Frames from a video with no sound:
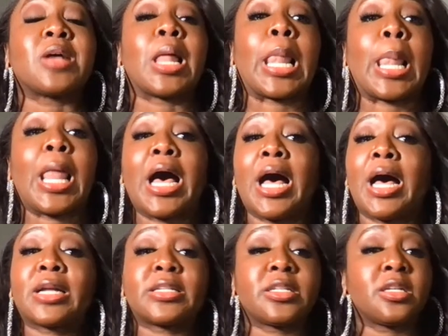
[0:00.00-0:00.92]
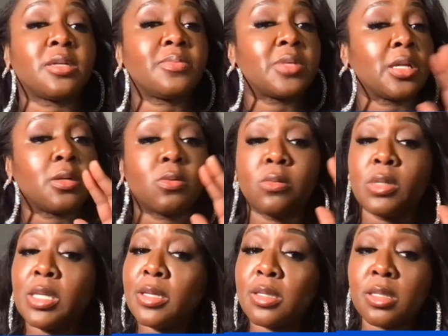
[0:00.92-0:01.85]
are locked up. They don't
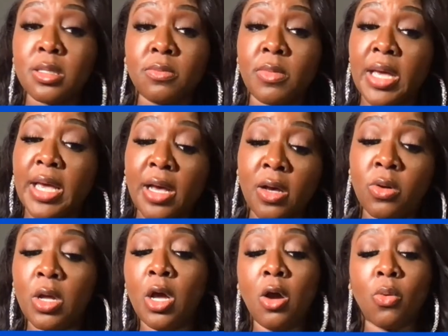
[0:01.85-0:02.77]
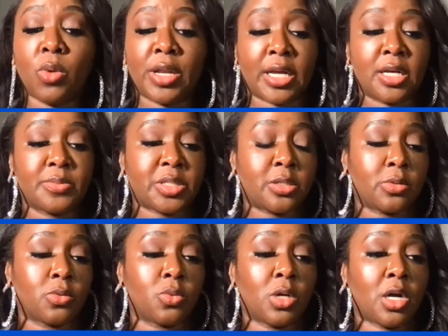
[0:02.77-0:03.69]
let them out when it comes
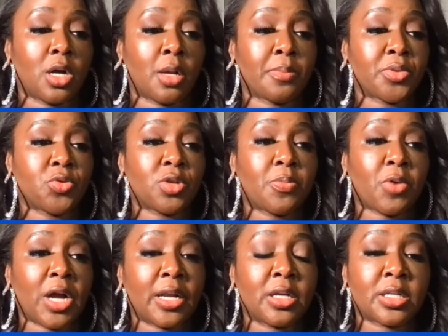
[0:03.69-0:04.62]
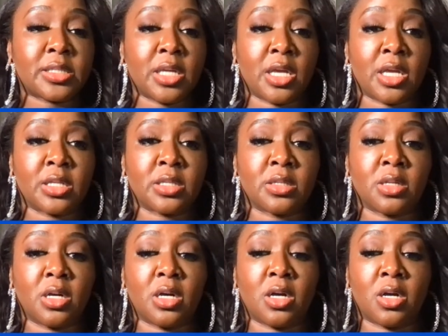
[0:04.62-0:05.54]
to um, beauty products and
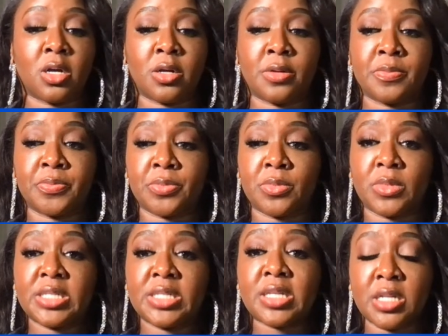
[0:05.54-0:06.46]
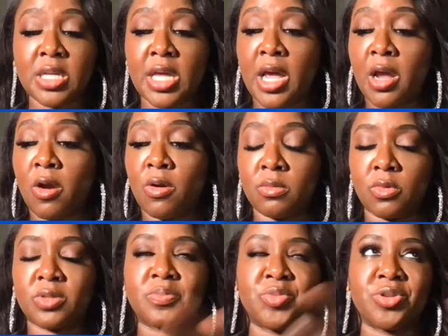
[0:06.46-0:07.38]
um, skincare and
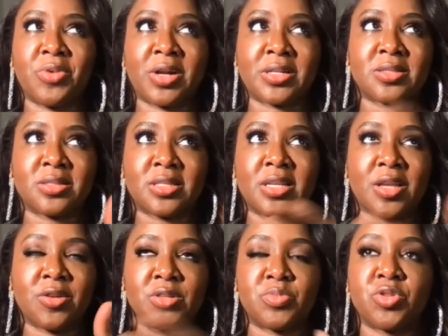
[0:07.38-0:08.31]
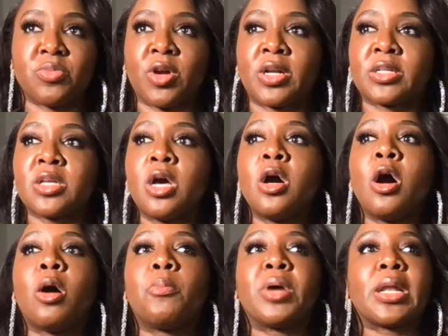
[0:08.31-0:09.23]
well, beauty products. Skincare is beauty products,
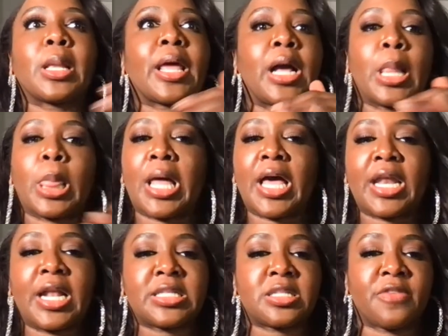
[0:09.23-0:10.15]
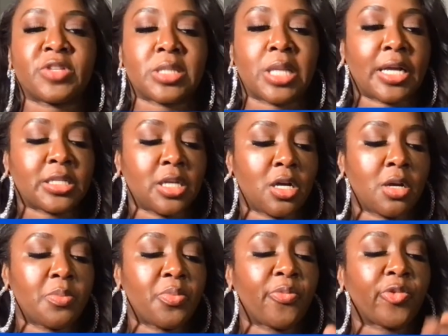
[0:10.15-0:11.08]
but like a lot of that stuff is locked
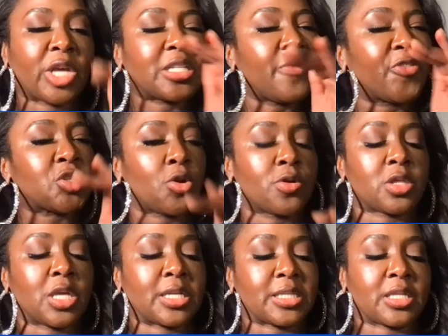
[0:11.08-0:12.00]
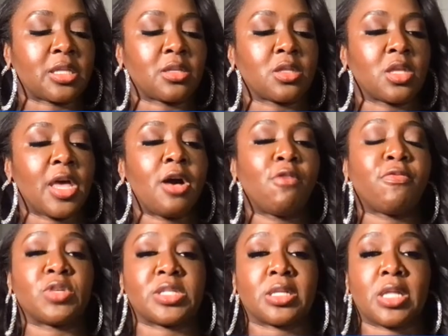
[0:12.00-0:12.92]
up, except for certain things. Like the, the Elf
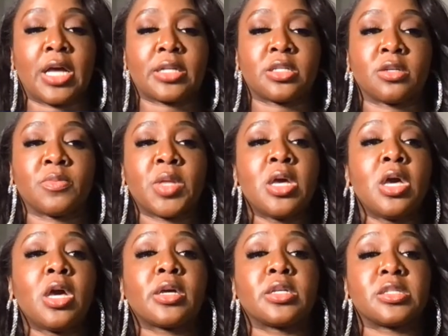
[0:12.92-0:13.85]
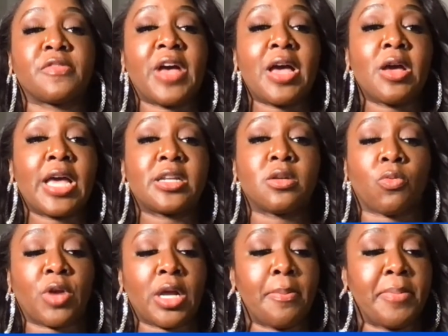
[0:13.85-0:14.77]
wasn't locked up because if I had to
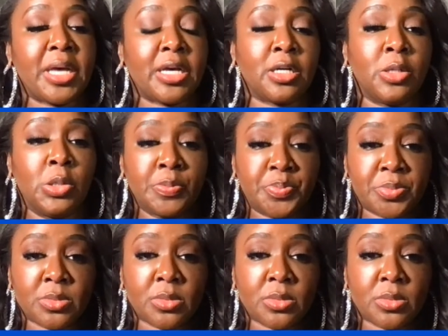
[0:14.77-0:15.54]
ring a bell,